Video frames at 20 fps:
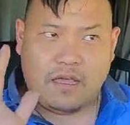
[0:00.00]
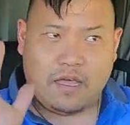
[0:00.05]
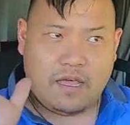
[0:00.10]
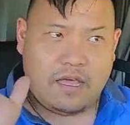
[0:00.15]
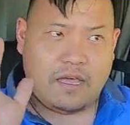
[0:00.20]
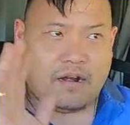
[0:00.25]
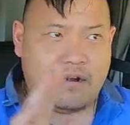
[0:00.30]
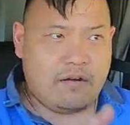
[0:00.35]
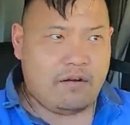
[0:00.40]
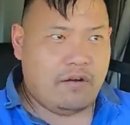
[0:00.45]

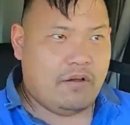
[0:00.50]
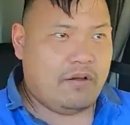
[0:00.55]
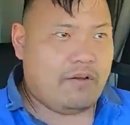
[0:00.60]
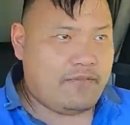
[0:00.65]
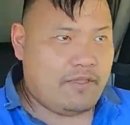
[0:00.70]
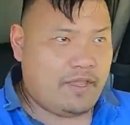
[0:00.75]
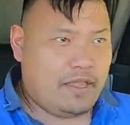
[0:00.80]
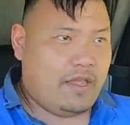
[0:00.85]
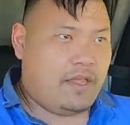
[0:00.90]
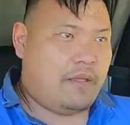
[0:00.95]
I don't know
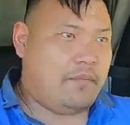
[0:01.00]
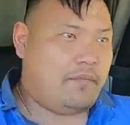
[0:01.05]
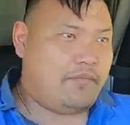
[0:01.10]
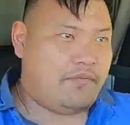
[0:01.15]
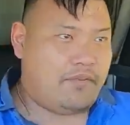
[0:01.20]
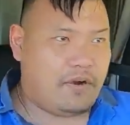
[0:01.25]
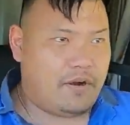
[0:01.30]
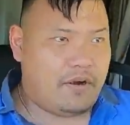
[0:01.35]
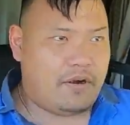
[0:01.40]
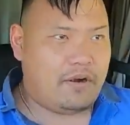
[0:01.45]
if they
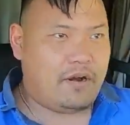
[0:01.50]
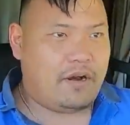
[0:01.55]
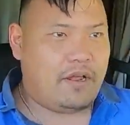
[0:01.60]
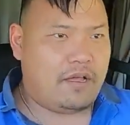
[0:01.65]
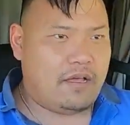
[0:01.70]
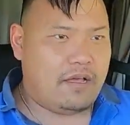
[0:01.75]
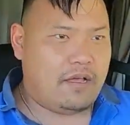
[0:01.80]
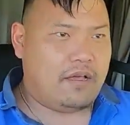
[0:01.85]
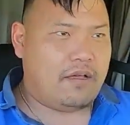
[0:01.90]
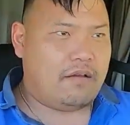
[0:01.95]
prefer
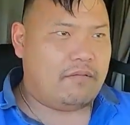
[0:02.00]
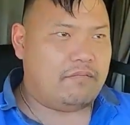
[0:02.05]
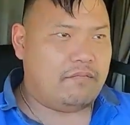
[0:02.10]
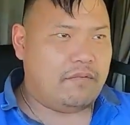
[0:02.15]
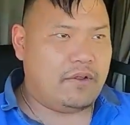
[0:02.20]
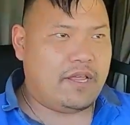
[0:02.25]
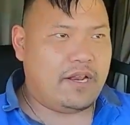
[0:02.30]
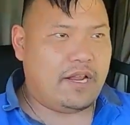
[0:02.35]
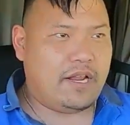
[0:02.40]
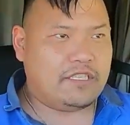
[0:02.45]

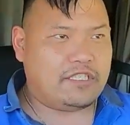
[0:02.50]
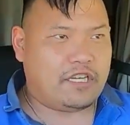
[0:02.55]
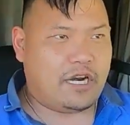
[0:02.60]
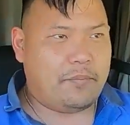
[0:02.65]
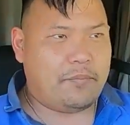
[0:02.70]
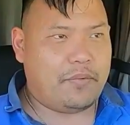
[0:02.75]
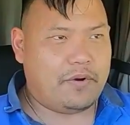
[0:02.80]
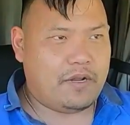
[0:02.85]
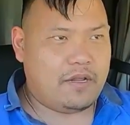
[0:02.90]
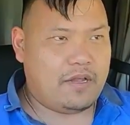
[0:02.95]
you cannot
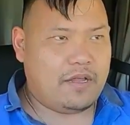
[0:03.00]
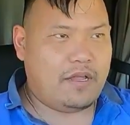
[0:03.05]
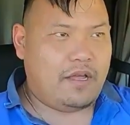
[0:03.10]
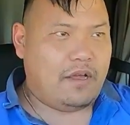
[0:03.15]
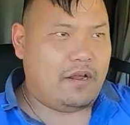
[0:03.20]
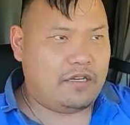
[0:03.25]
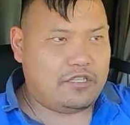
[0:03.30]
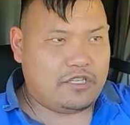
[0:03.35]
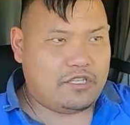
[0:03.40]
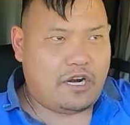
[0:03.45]
tarp on
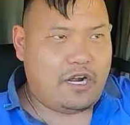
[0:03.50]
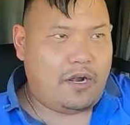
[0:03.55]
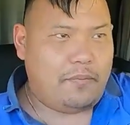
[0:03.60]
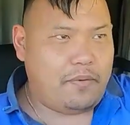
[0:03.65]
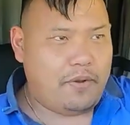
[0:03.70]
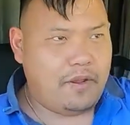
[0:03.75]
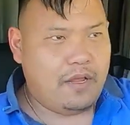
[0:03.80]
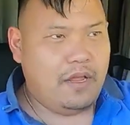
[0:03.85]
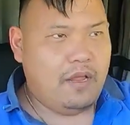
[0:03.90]
a tarp